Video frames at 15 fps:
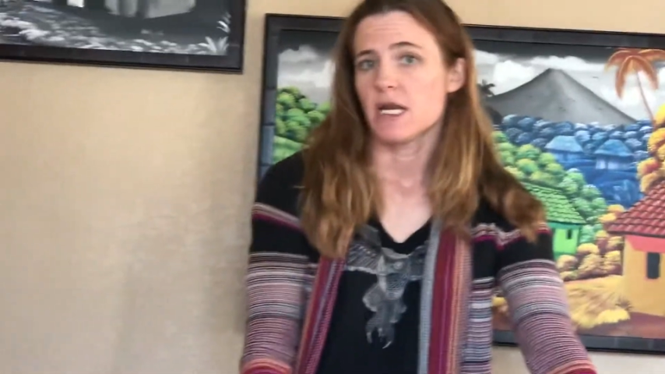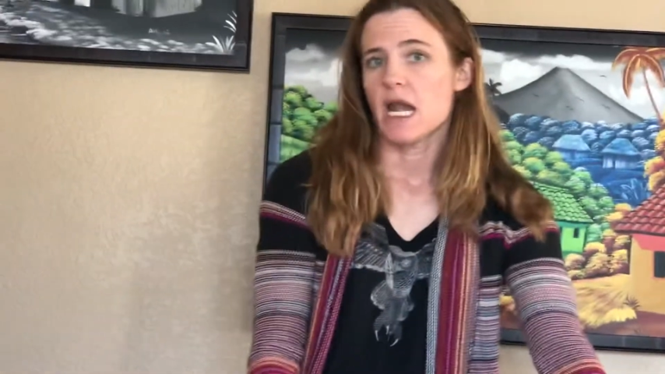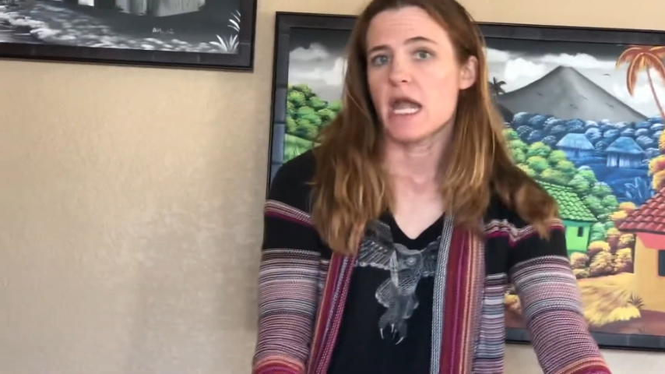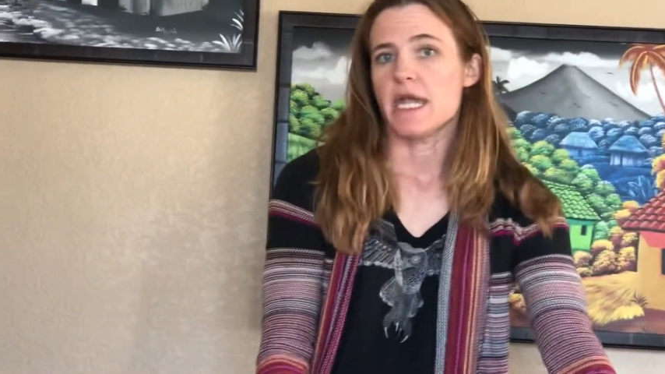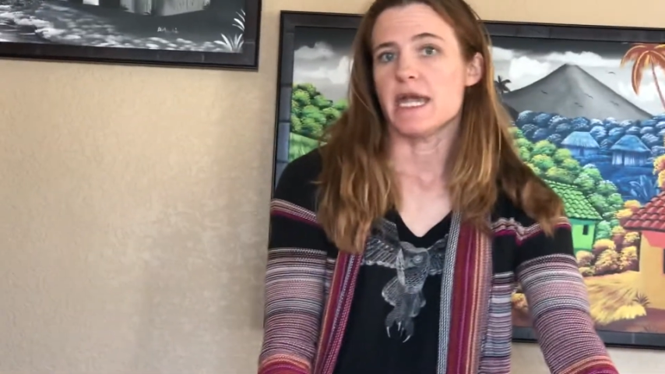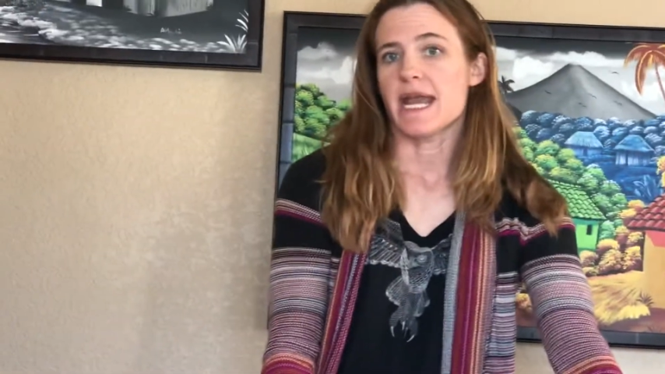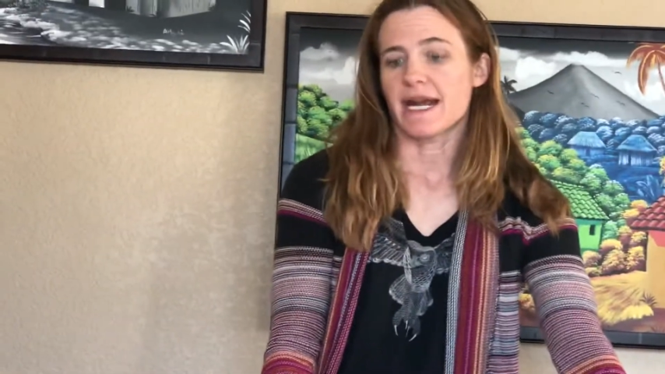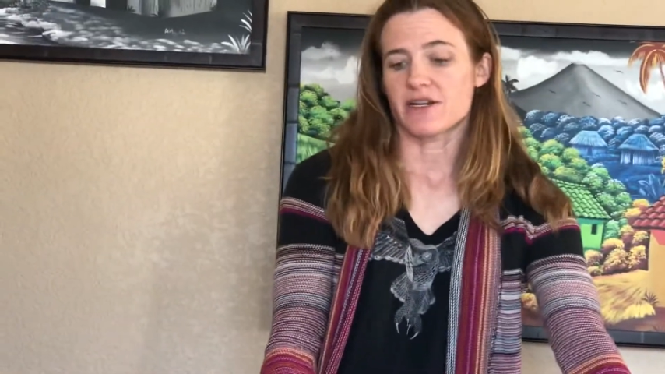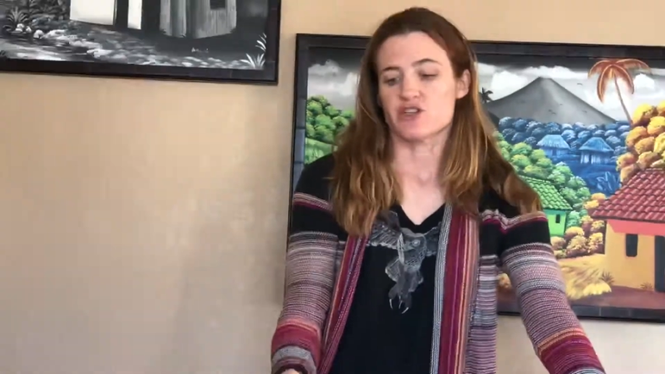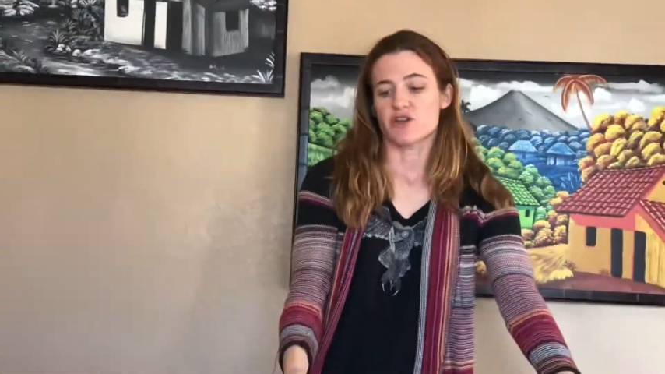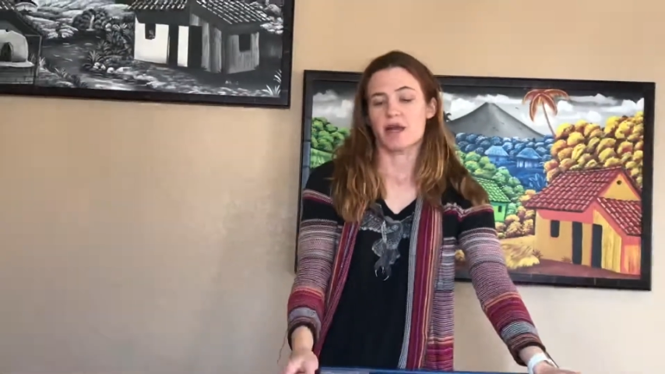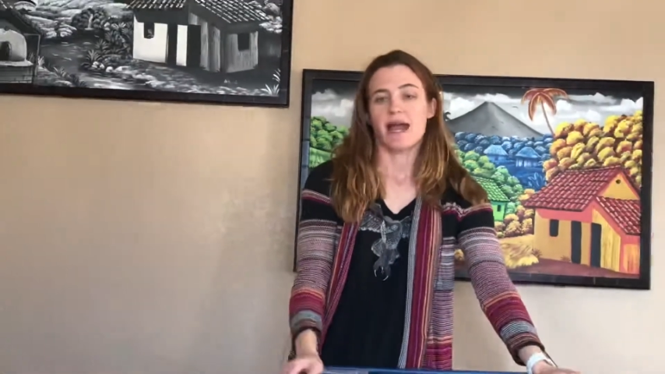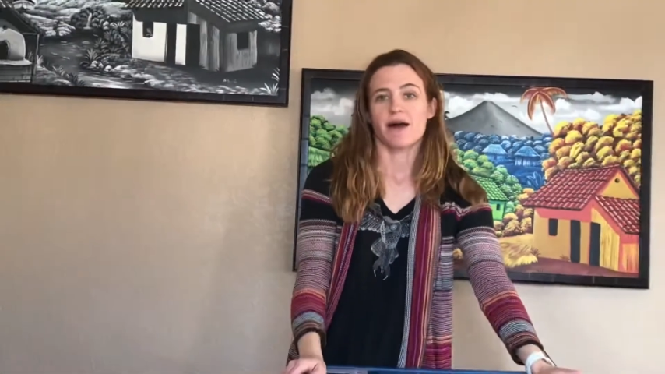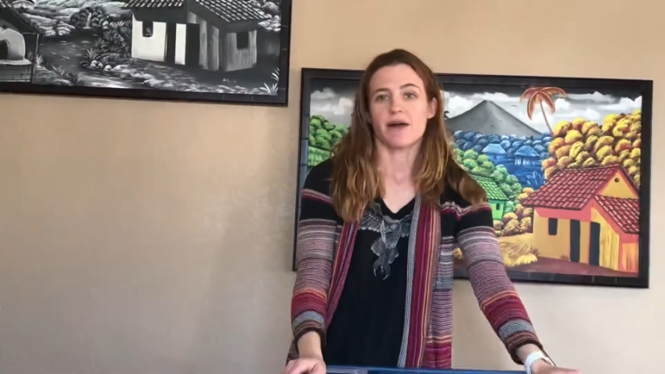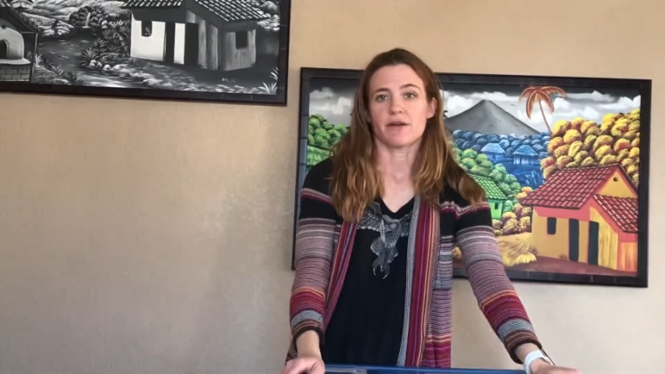nectar
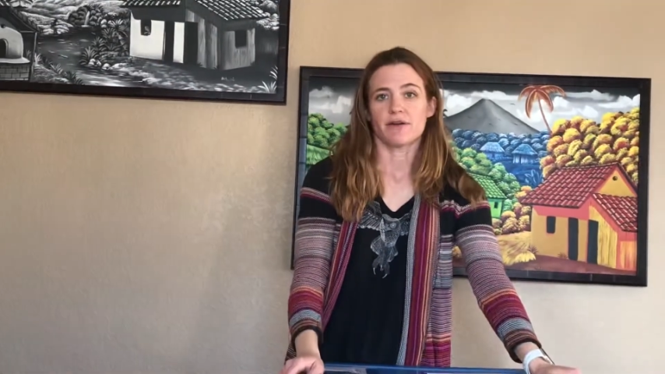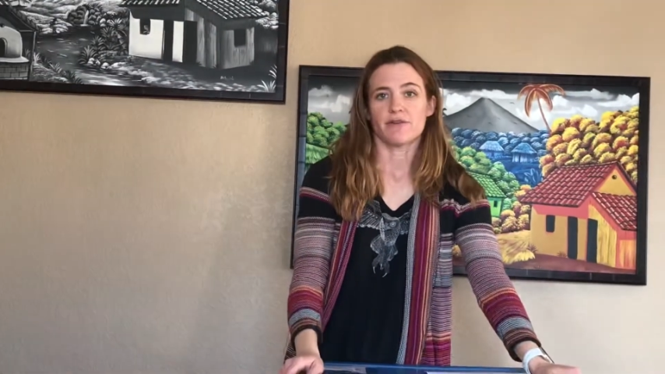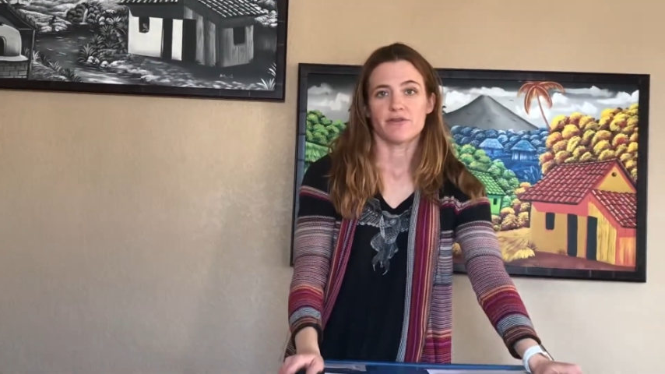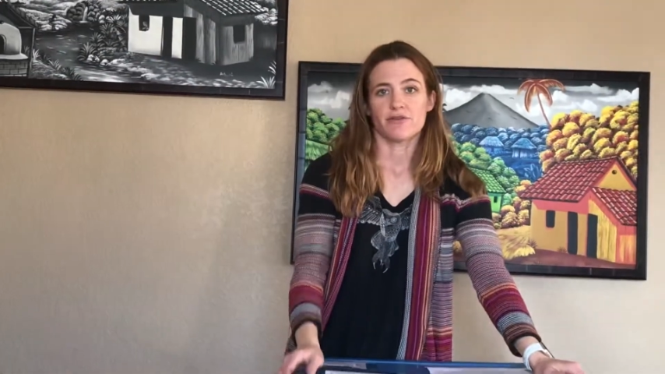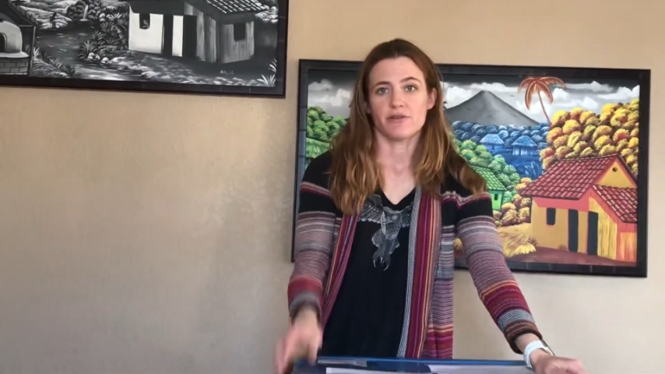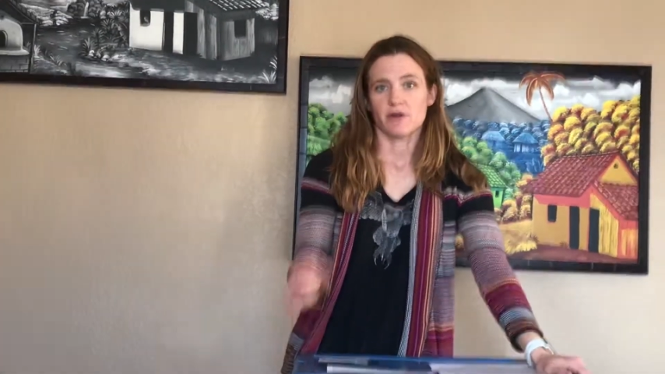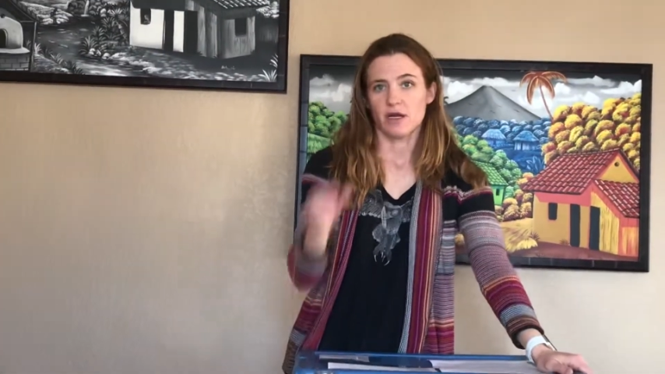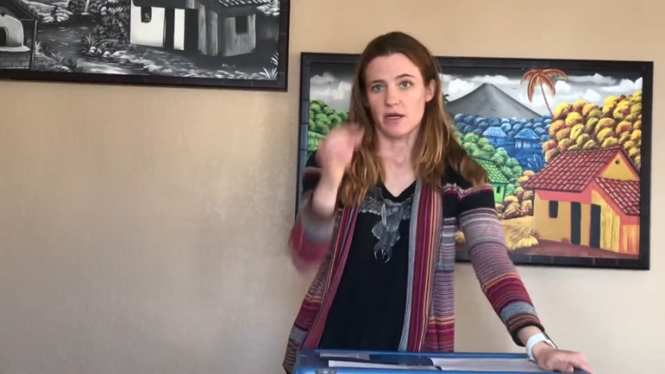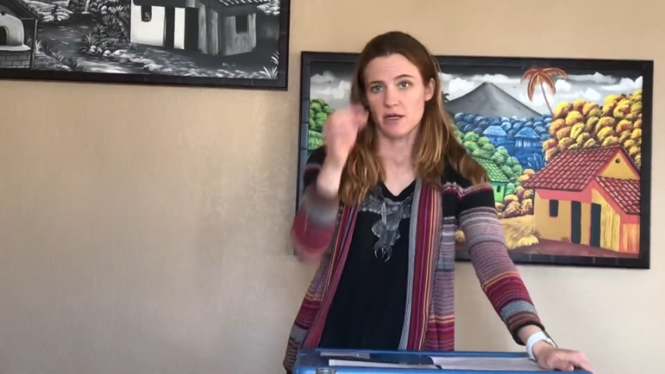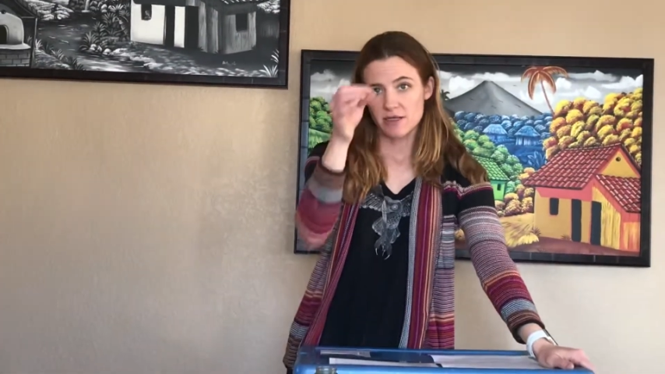out of a